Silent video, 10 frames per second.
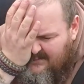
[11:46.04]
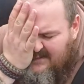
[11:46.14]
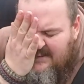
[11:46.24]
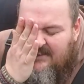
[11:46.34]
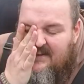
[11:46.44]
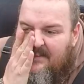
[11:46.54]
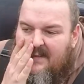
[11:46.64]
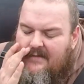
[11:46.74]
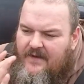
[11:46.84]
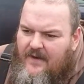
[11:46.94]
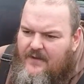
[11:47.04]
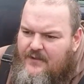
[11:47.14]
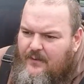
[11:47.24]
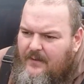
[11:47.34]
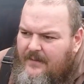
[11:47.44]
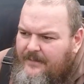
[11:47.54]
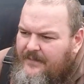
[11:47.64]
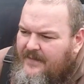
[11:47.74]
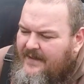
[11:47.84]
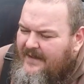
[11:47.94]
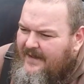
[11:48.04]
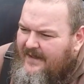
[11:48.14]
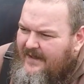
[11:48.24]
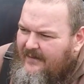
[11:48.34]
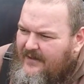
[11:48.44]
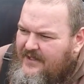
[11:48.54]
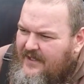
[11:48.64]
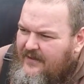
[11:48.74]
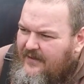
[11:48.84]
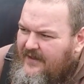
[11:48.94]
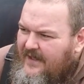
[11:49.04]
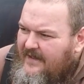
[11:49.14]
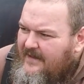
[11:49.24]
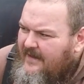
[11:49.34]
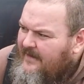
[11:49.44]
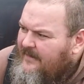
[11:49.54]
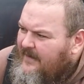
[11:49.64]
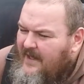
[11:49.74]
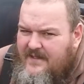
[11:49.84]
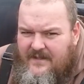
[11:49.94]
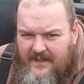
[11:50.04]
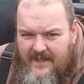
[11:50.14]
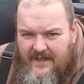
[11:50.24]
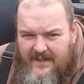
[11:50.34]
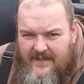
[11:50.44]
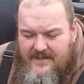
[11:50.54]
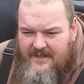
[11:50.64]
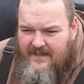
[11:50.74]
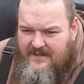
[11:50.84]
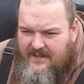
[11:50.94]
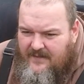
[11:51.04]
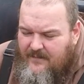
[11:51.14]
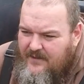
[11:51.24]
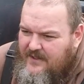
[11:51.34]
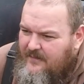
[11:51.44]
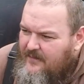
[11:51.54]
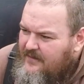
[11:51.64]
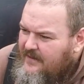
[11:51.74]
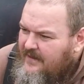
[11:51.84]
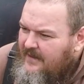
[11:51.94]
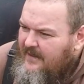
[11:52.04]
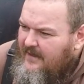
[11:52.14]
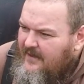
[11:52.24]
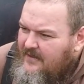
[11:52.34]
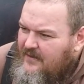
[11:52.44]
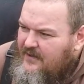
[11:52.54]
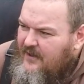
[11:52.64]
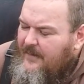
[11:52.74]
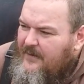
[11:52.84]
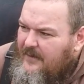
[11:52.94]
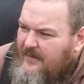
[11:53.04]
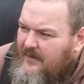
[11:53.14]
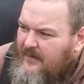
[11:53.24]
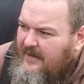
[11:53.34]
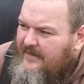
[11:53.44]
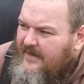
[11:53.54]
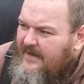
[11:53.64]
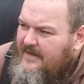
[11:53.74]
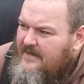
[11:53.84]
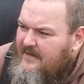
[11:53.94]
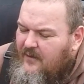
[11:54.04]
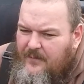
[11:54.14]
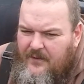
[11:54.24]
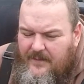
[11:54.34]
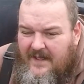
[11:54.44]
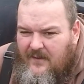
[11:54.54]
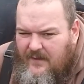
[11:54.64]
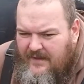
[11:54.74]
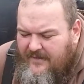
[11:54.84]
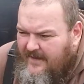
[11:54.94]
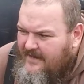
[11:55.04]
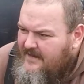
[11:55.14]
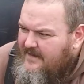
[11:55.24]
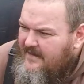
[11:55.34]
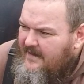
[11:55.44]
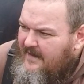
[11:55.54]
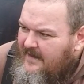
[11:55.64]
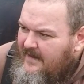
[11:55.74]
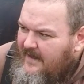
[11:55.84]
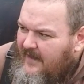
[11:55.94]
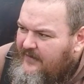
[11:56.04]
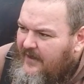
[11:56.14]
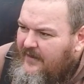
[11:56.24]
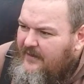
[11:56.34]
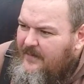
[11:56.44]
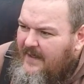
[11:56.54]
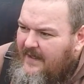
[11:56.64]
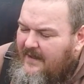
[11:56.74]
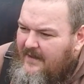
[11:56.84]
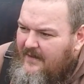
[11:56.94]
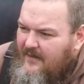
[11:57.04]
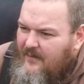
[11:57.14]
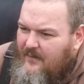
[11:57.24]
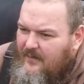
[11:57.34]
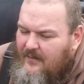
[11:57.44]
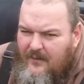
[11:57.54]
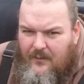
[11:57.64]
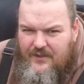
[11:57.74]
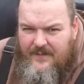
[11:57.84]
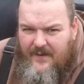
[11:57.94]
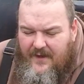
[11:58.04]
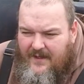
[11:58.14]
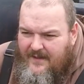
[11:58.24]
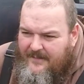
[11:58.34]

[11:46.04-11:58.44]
bit of an arsehole. Well, she turned 18, and that's the legal age in that state where she was. So she opened up her OnlyFans, or opened up a OnlyFans, and started to make, you know, loads of money.